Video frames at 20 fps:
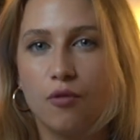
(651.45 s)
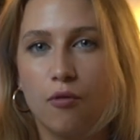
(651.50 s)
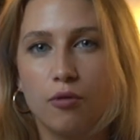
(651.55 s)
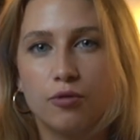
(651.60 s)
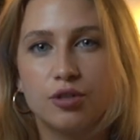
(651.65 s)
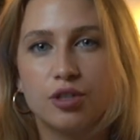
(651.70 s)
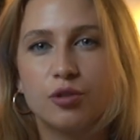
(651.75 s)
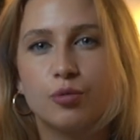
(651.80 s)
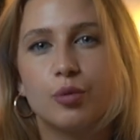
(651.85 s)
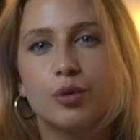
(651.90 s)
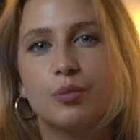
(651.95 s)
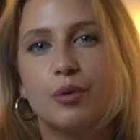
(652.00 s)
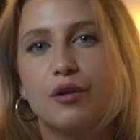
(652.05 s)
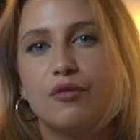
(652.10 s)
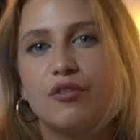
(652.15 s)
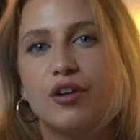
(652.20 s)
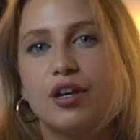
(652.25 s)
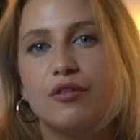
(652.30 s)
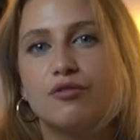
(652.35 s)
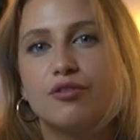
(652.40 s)
folder with my
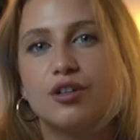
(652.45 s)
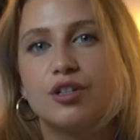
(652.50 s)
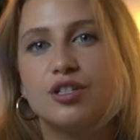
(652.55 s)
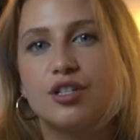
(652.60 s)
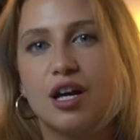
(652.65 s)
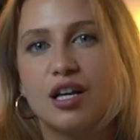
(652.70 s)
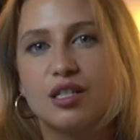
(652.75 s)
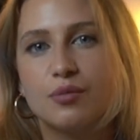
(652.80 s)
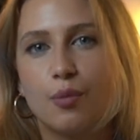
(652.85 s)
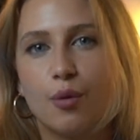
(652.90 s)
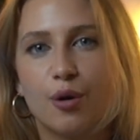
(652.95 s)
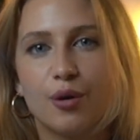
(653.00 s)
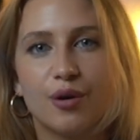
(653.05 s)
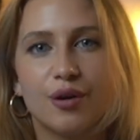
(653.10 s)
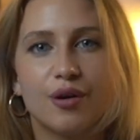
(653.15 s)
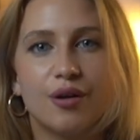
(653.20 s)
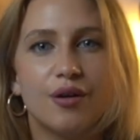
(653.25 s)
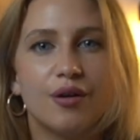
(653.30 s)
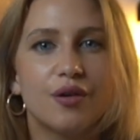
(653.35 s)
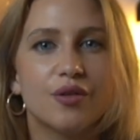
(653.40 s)
favorite dust
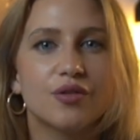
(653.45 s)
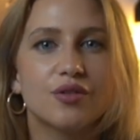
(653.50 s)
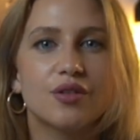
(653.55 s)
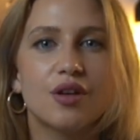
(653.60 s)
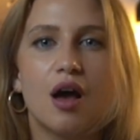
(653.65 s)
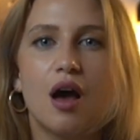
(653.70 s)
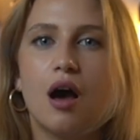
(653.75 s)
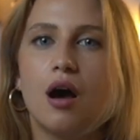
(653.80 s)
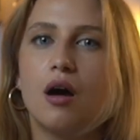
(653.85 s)
particles,